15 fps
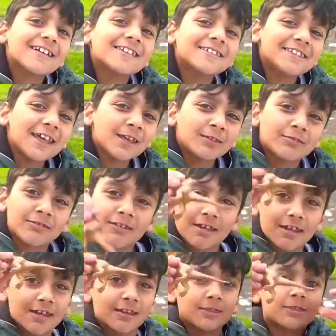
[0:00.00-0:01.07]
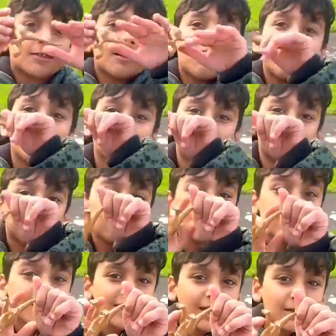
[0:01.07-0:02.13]
This is a
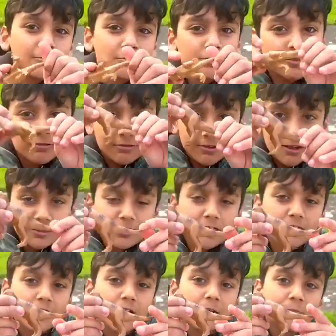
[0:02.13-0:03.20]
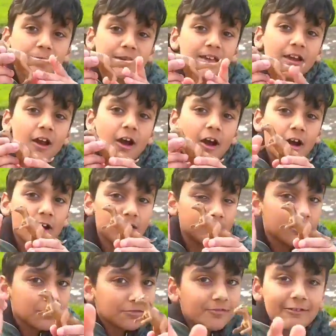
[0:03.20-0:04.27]
tricky name, so this is going to be on the
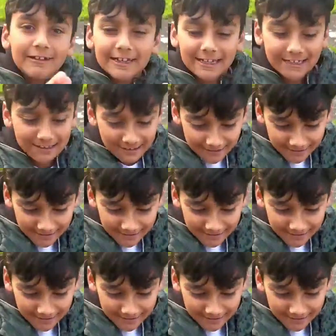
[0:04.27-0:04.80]
screen.